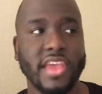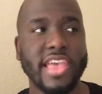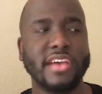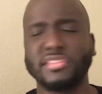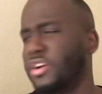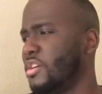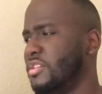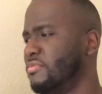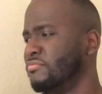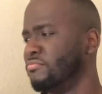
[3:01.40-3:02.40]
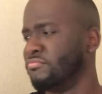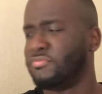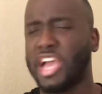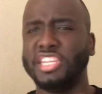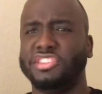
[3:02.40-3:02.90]
now it's like, oh,
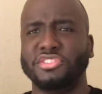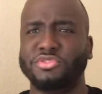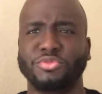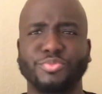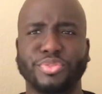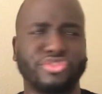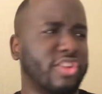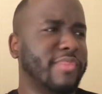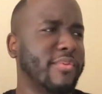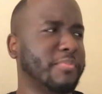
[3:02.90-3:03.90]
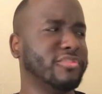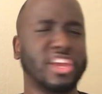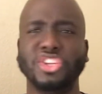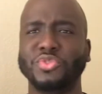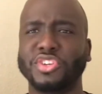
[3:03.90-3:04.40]
I need to preserve my
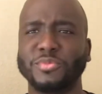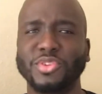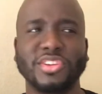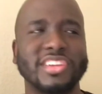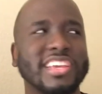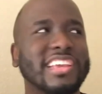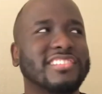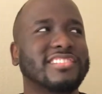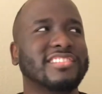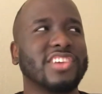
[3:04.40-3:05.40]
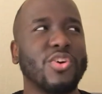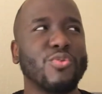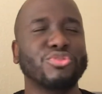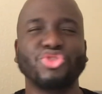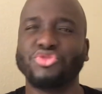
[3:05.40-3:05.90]
reputation with the community. It's
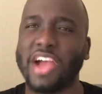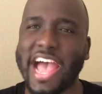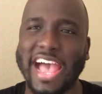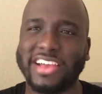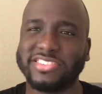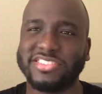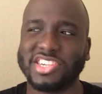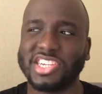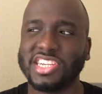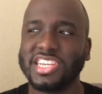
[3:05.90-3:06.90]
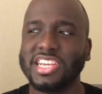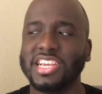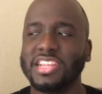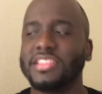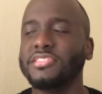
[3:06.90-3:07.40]
so trash.
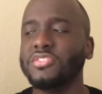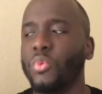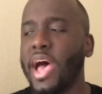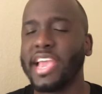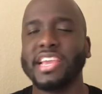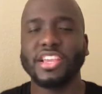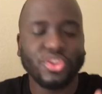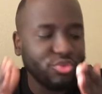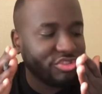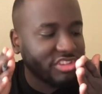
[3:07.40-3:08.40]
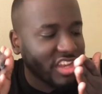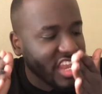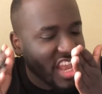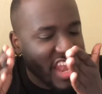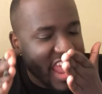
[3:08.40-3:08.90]
This is why you should
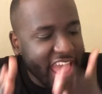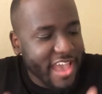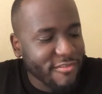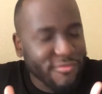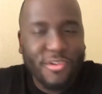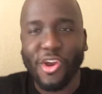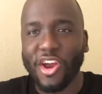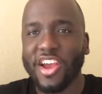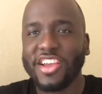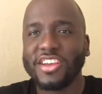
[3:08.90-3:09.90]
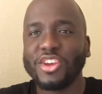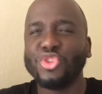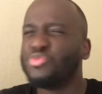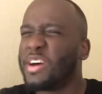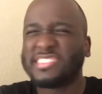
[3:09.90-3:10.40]
never,
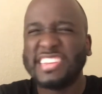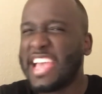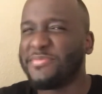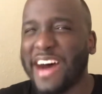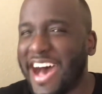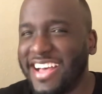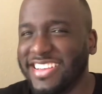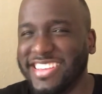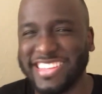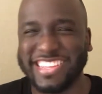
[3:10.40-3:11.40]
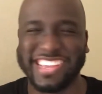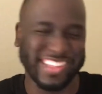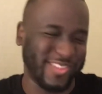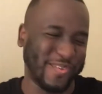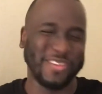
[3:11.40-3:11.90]
you must never,
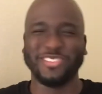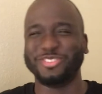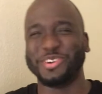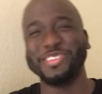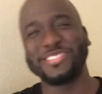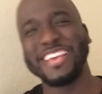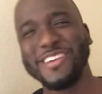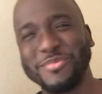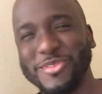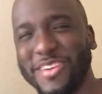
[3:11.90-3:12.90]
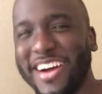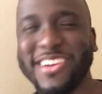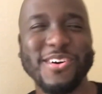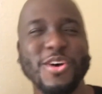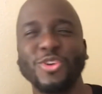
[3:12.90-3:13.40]
for the Joyce from
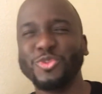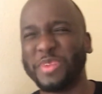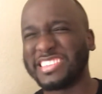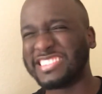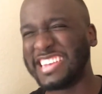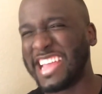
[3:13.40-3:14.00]
Muvango, you must